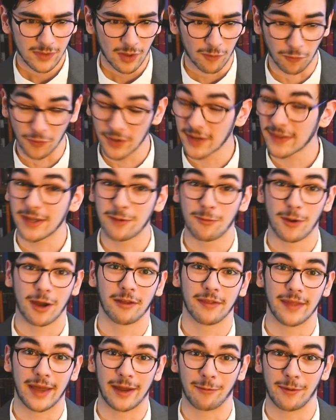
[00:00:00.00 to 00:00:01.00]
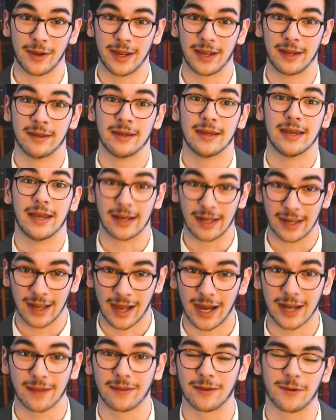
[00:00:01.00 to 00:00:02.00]
really well that way, and I
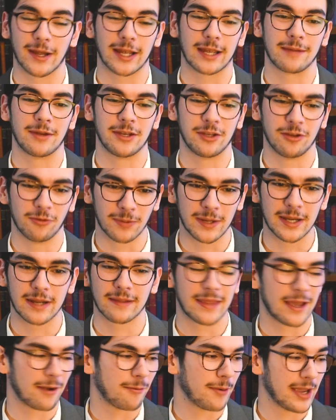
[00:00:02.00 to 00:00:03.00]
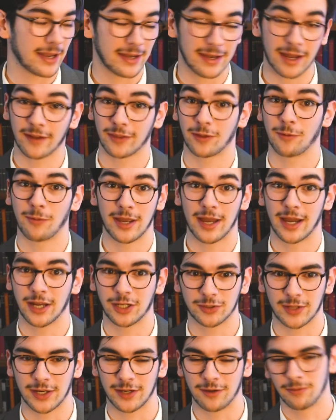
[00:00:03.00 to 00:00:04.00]
highly recommend you read it that way and not the way I
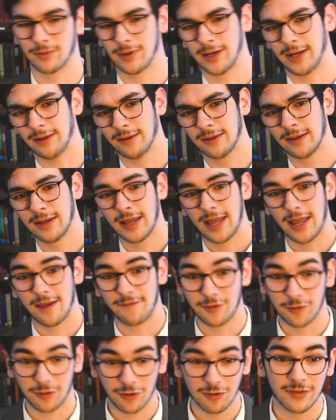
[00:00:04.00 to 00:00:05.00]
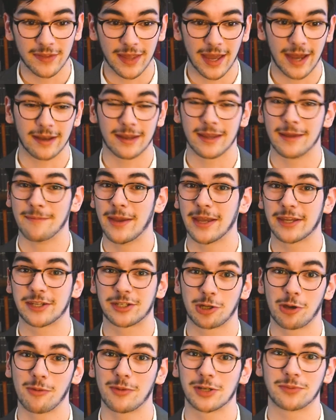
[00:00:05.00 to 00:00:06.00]
tried to read it. If you do that, it makes
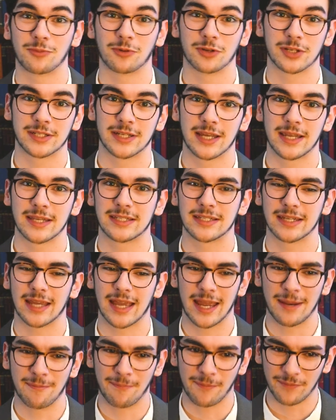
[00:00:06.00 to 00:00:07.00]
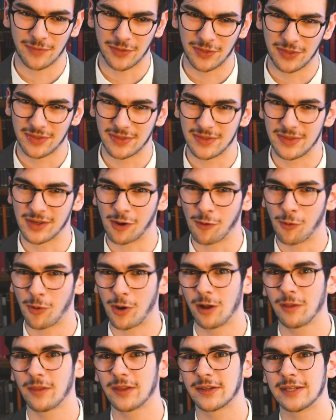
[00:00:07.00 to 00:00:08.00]
so much more sense, and the
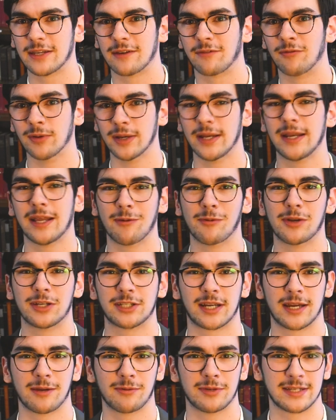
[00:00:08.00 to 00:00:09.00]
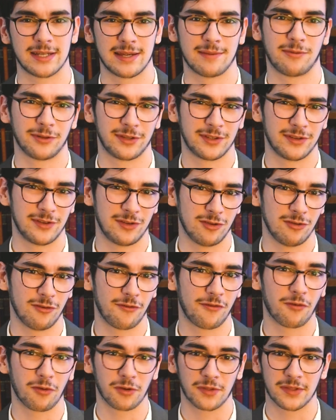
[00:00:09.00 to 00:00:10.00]
quality of reading which I was able to do
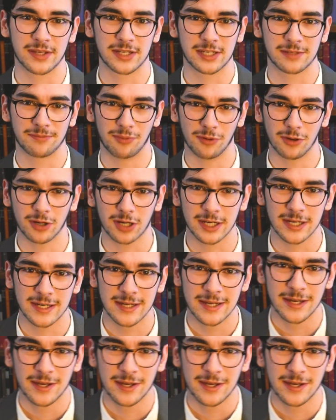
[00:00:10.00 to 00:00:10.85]
for this book